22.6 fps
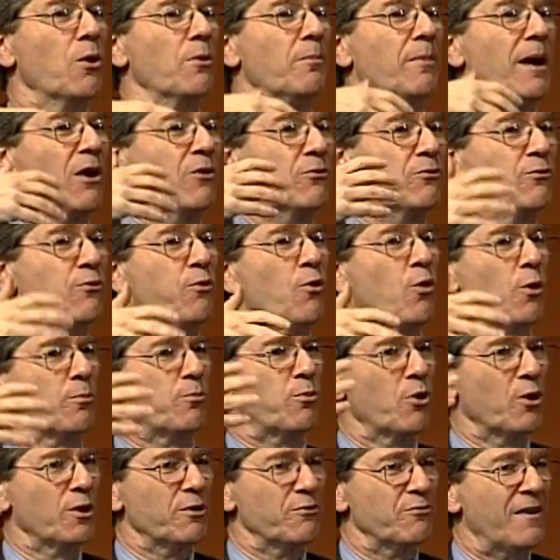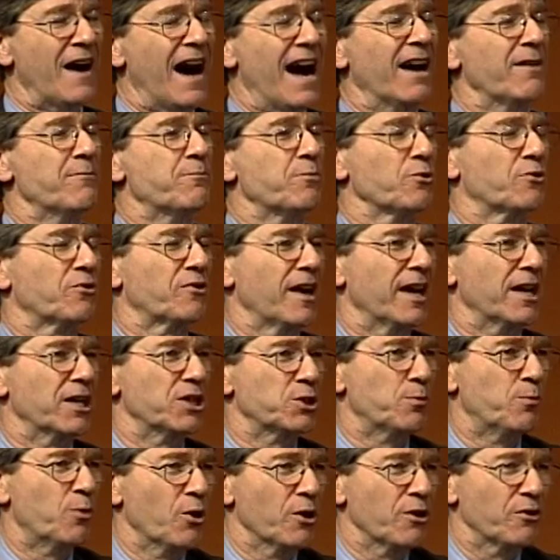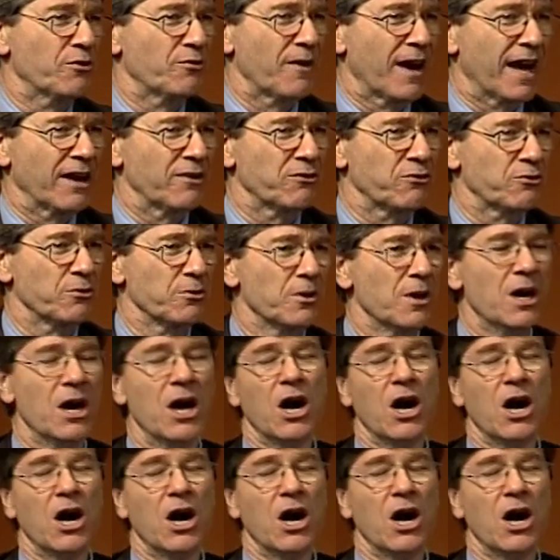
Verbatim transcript: about 4.5 percentage points faster,